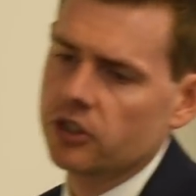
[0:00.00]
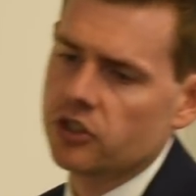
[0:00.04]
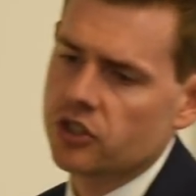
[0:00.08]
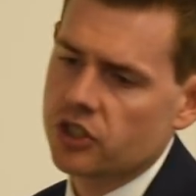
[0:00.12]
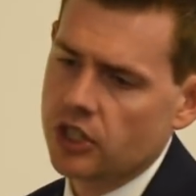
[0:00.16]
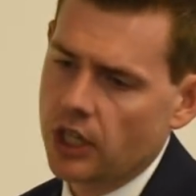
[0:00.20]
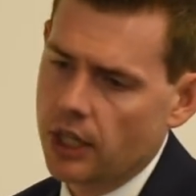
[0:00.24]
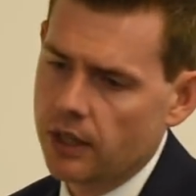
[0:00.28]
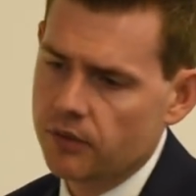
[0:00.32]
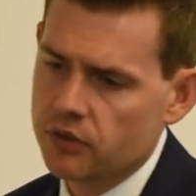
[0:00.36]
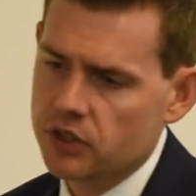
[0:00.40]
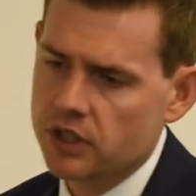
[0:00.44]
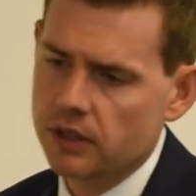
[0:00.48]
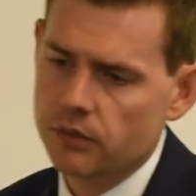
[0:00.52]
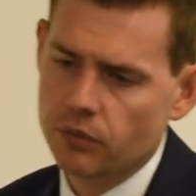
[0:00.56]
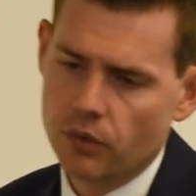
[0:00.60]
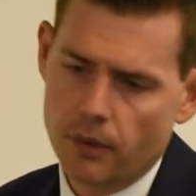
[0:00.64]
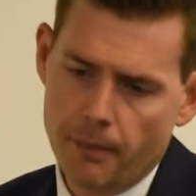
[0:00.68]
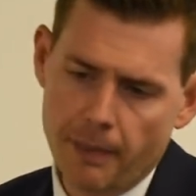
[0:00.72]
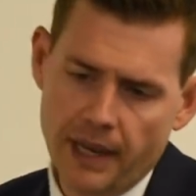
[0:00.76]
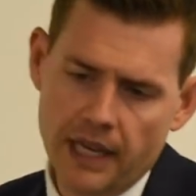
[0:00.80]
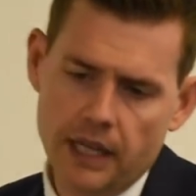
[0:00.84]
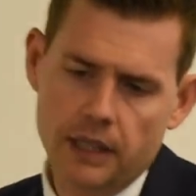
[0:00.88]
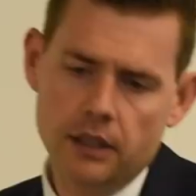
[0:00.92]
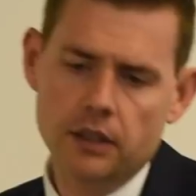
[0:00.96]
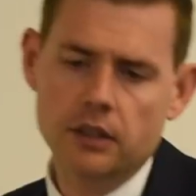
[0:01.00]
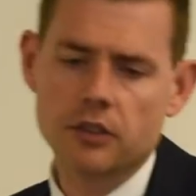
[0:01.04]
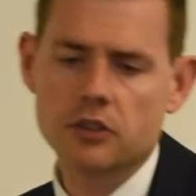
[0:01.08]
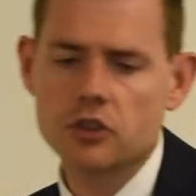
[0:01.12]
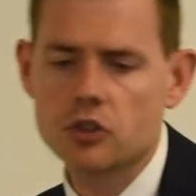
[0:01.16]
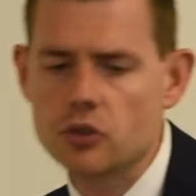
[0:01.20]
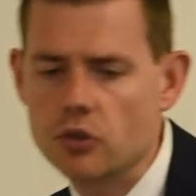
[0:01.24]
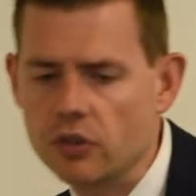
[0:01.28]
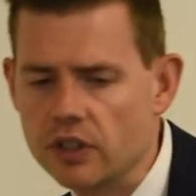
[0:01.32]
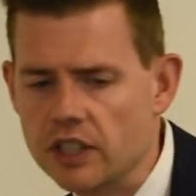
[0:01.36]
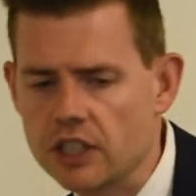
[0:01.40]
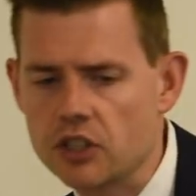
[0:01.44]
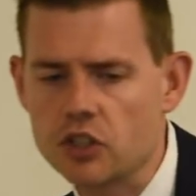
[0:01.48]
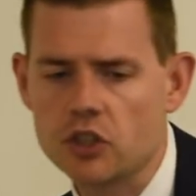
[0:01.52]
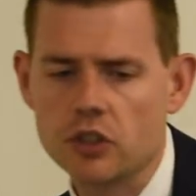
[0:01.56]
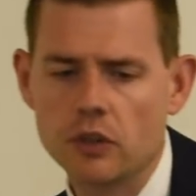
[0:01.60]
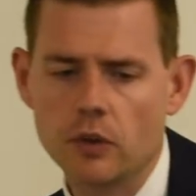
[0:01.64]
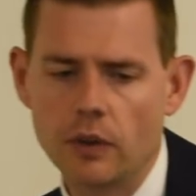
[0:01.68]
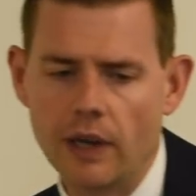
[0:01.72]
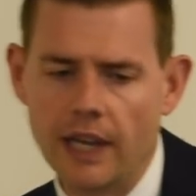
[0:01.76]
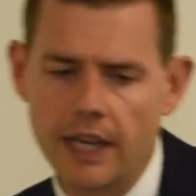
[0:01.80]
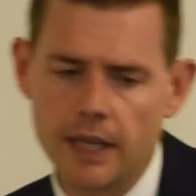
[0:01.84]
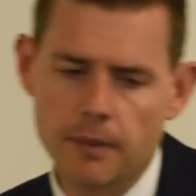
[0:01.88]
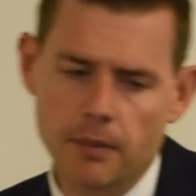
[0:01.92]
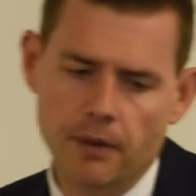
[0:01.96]
Conservative Remainers,
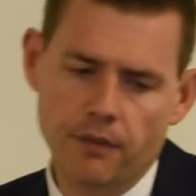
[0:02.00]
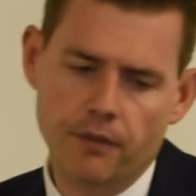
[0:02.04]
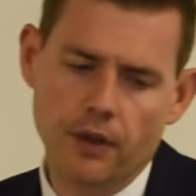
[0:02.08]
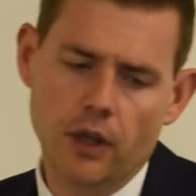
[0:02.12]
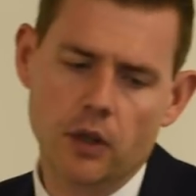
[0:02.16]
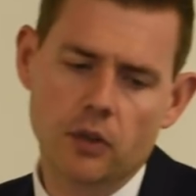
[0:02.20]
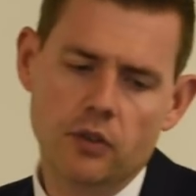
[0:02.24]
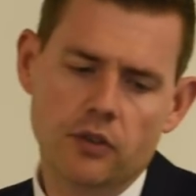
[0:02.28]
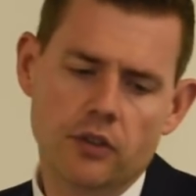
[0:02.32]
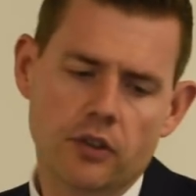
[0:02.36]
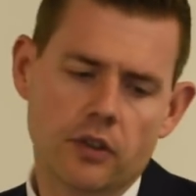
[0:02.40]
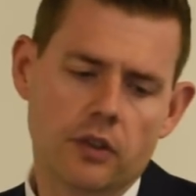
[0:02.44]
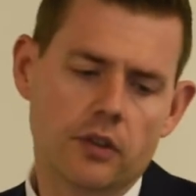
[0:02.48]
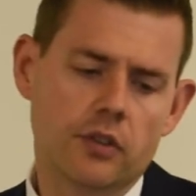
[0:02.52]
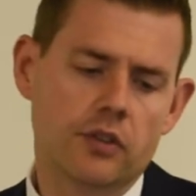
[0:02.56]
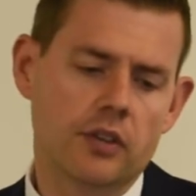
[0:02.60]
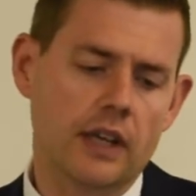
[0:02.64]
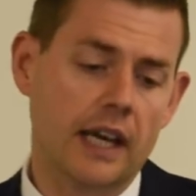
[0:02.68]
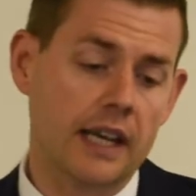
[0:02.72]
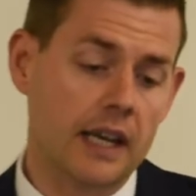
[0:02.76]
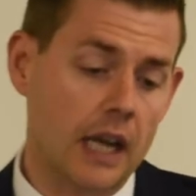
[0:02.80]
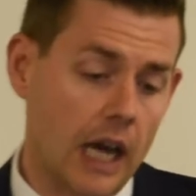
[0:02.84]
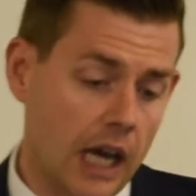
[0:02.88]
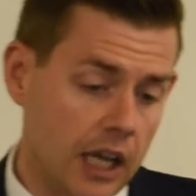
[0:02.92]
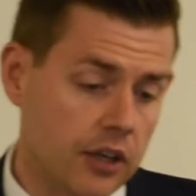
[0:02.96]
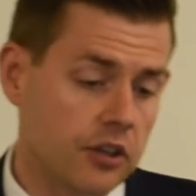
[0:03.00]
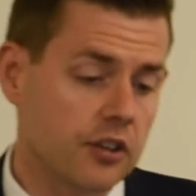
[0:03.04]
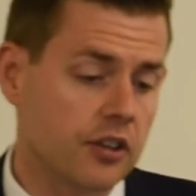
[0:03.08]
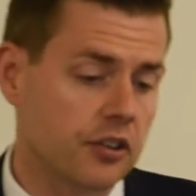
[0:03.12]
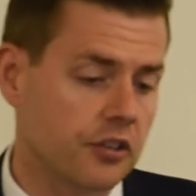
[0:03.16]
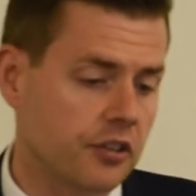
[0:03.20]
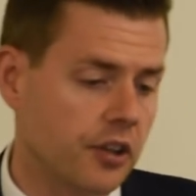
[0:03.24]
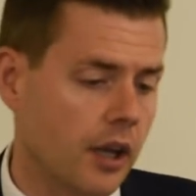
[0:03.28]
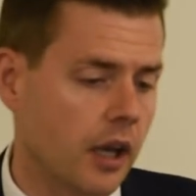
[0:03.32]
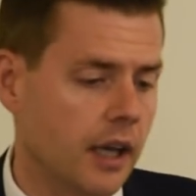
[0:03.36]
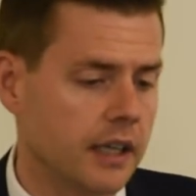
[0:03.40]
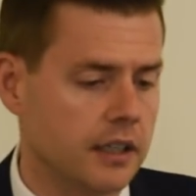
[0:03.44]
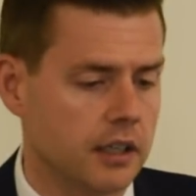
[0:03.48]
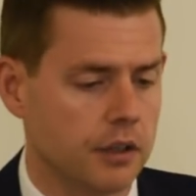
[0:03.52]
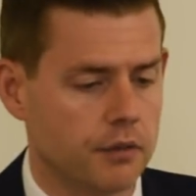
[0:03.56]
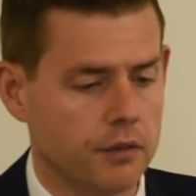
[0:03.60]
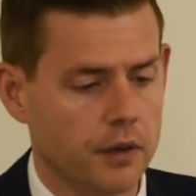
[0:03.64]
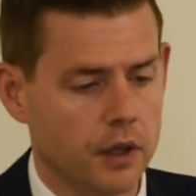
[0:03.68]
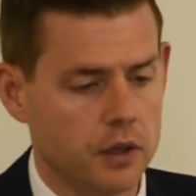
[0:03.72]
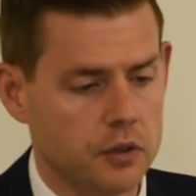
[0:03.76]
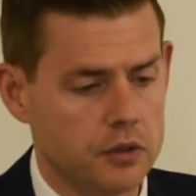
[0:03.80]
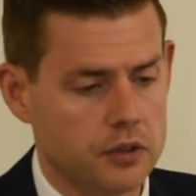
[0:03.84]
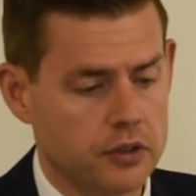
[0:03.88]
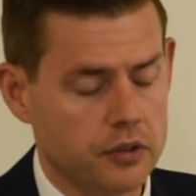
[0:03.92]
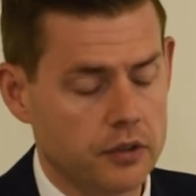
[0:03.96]
traditional Labour voters and undecided
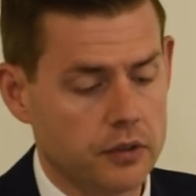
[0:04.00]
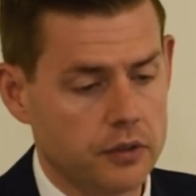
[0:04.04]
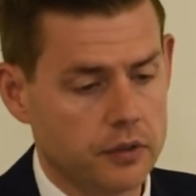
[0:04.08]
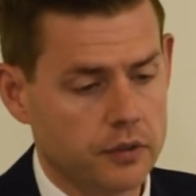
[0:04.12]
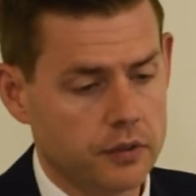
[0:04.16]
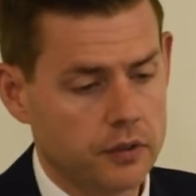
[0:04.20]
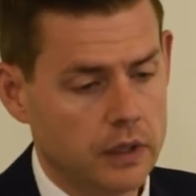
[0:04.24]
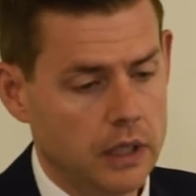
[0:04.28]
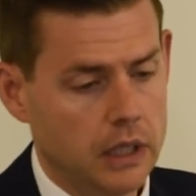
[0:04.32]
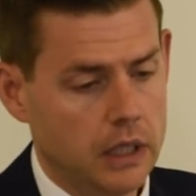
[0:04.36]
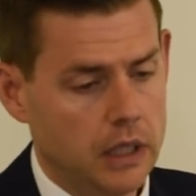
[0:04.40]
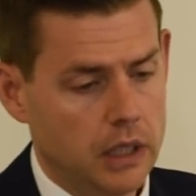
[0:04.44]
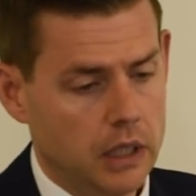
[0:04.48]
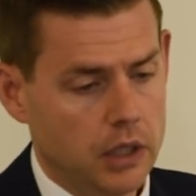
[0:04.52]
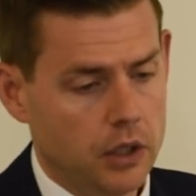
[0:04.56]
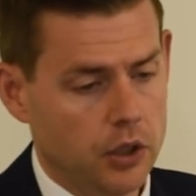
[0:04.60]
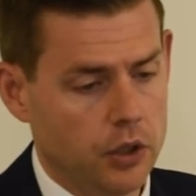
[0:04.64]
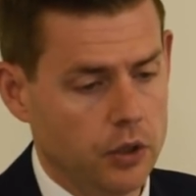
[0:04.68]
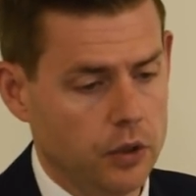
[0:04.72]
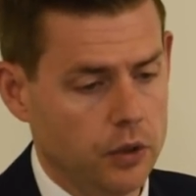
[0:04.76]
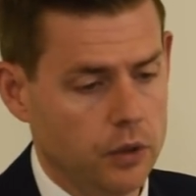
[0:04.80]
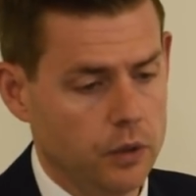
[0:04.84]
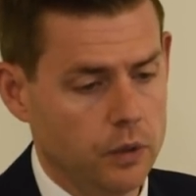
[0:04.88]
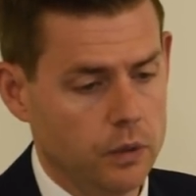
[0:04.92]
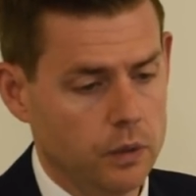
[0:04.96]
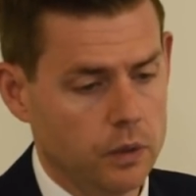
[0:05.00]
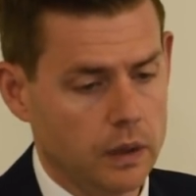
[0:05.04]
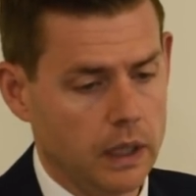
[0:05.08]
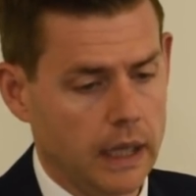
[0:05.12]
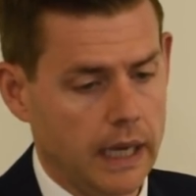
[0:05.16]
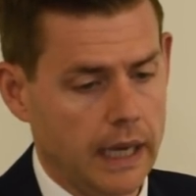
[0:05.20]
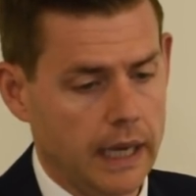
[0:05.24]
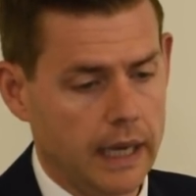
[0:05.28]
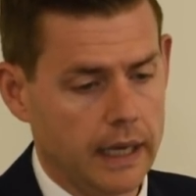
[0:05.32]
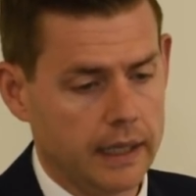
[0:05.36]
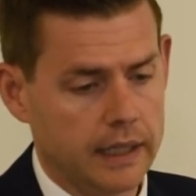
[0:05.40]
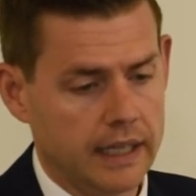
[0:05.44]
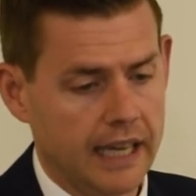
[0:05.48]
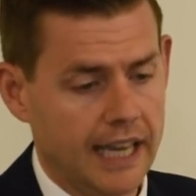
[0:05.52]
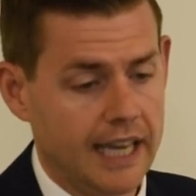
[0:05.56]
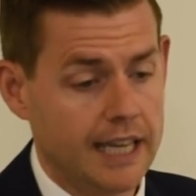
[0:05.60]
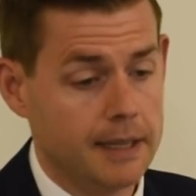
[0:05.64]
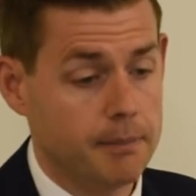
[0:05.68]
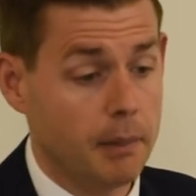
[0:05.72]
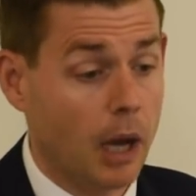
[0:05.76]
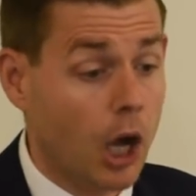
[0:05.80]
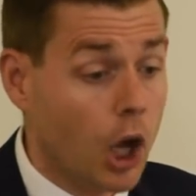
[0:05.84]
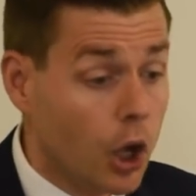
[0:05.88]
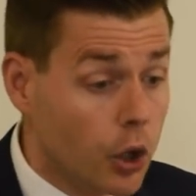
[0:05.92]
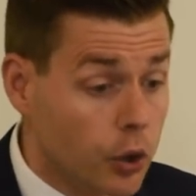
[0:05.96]
voters who
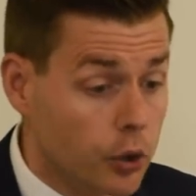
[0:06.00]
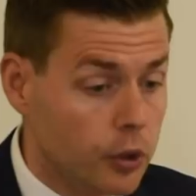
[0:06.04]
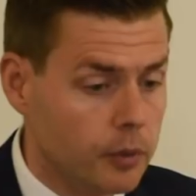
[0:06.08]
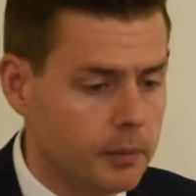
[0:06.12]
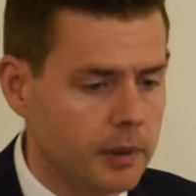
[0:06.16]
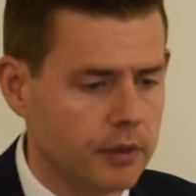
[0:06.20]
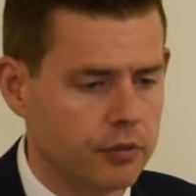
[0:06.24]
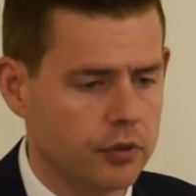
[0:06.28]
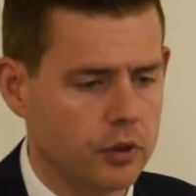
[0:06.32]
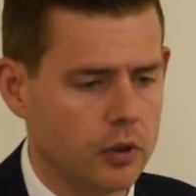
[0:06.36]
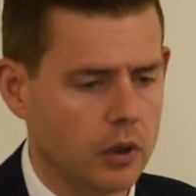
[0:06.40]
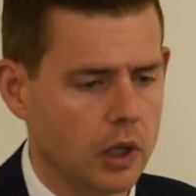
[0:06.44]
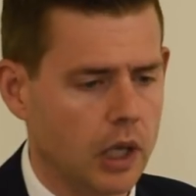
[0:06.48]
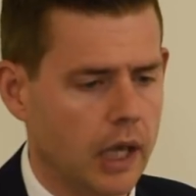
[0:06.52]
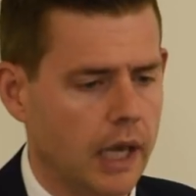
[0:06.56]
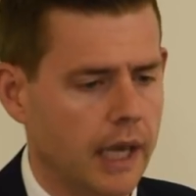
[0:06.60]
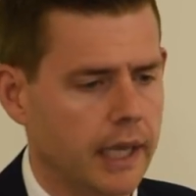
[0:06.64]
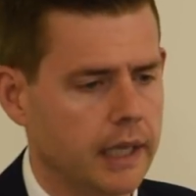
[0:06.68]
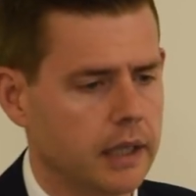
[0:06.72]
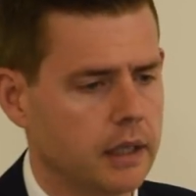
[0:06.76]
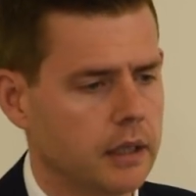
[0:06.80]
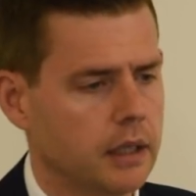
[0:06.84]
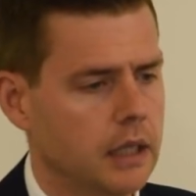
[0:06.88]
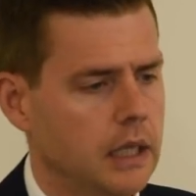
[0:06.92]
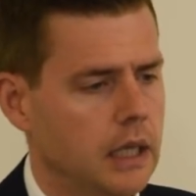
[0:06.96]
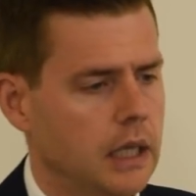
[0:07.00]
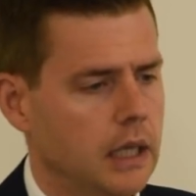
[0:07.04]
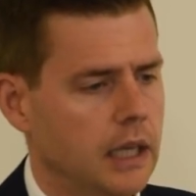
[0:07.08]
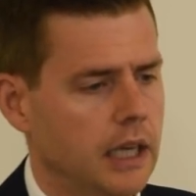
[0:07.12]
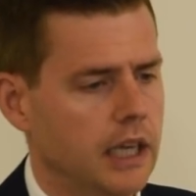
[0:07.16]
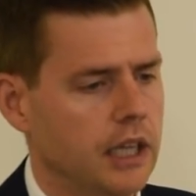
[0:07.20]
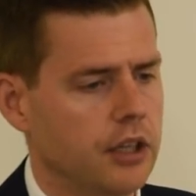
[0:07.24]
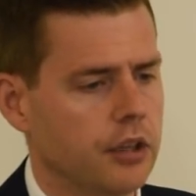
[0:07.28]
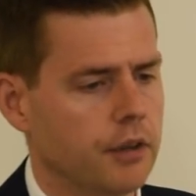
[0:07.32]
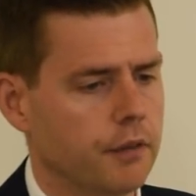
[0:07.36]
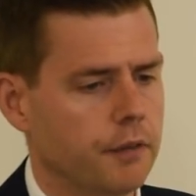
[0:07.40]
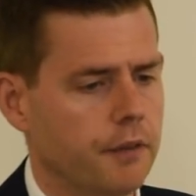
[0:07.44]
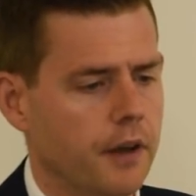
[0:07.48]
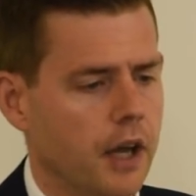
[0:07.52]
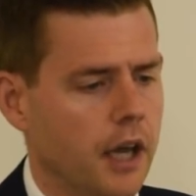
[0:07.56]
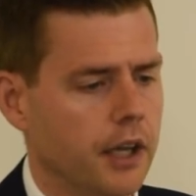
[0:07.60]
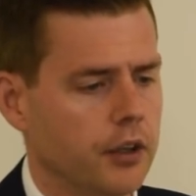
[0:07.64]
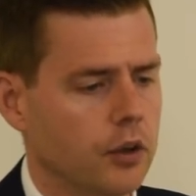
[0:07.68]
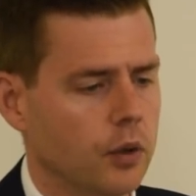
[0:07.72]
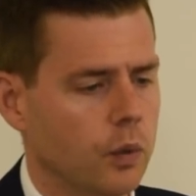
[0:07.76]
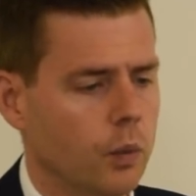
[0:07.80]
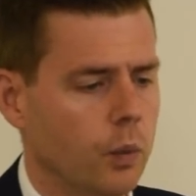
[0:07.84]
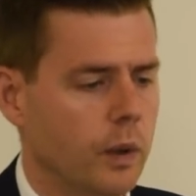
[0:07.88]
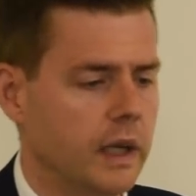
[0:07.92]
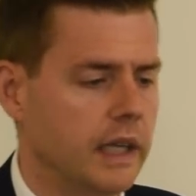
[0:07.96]
came home, if you like, in the
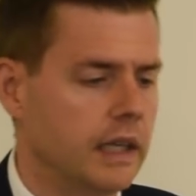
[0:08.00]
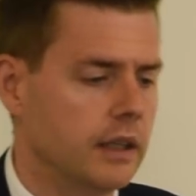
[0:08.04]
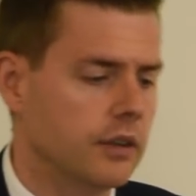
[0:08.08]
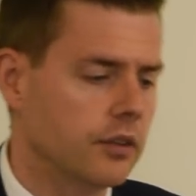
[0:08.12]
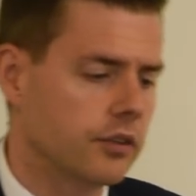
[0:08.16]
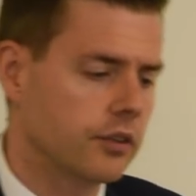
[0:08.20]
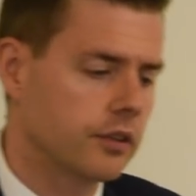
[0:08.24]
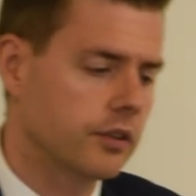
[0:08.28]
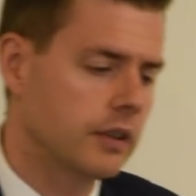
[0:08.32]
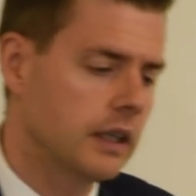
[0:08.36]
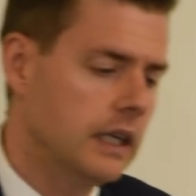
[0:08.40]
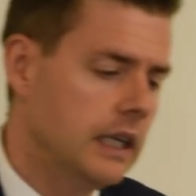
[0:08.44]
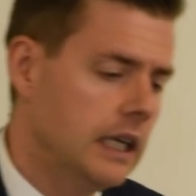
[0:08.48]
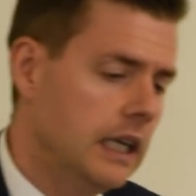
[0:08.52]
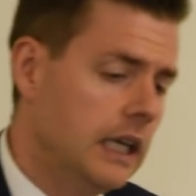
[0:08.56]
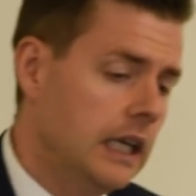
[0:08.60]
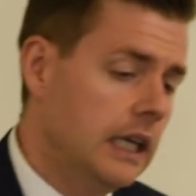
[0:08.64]
final weeks.